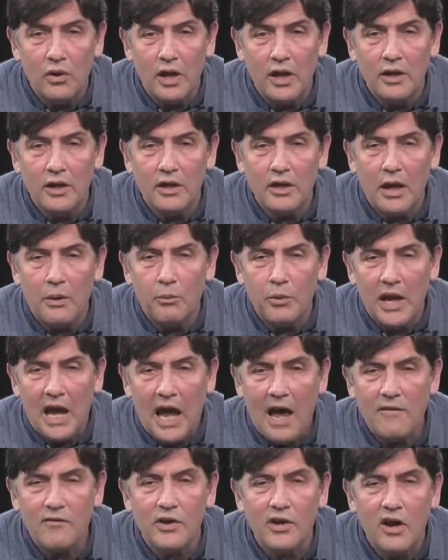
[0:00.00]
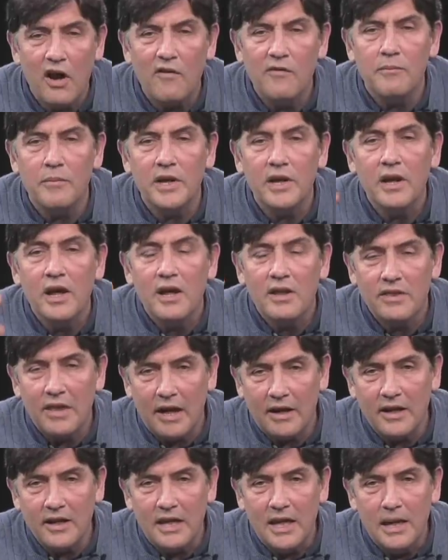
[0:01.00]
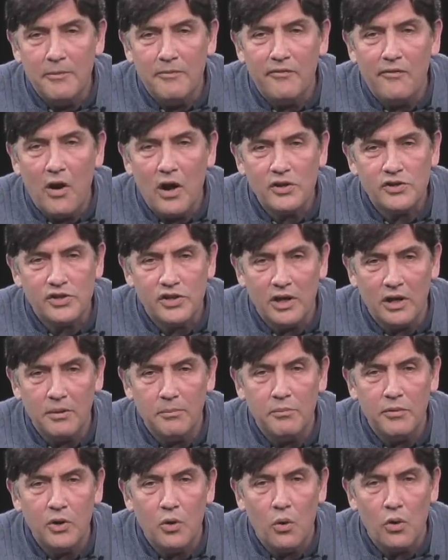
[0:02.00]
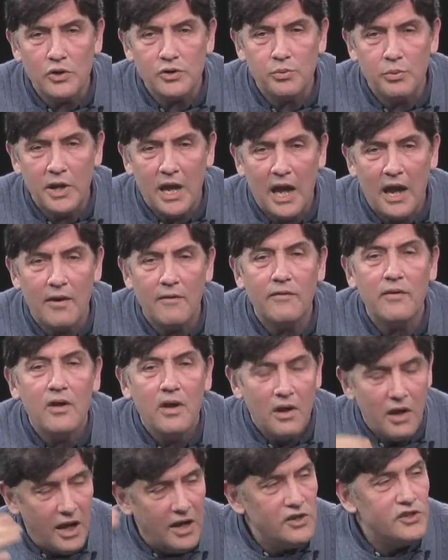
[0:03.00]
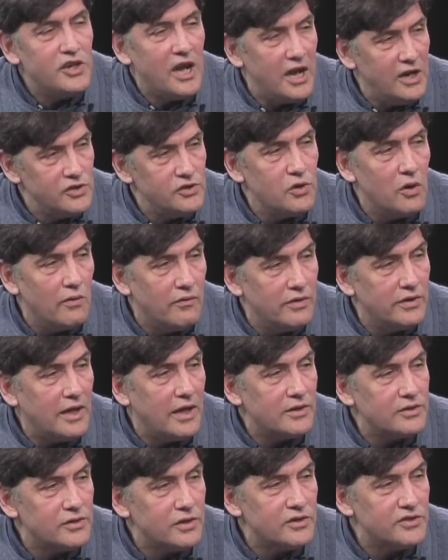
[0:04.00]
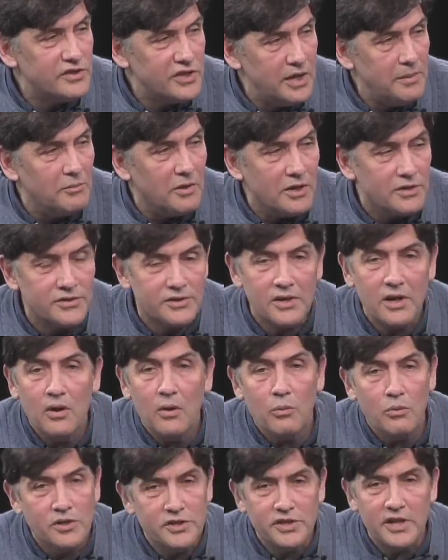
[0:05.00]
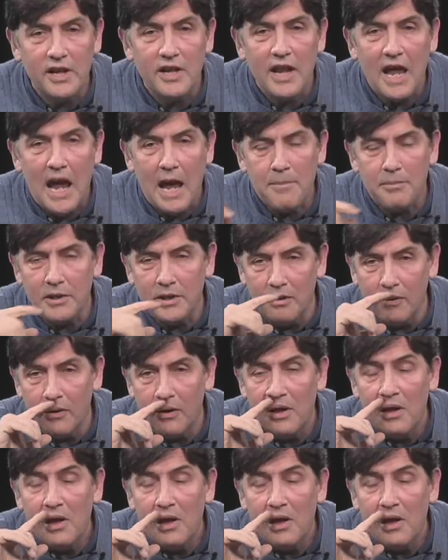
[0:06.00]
and that we have a government that can keep functioning because we have a changeover that's seamless, which didn't happen here.